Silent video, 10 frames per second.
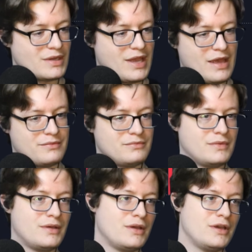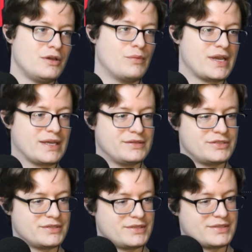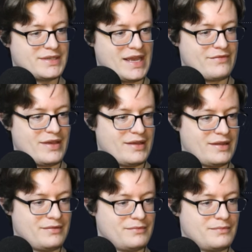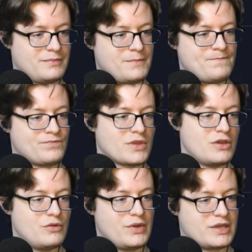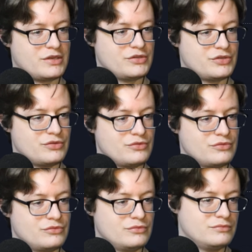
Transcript: And we can just save it, and we can do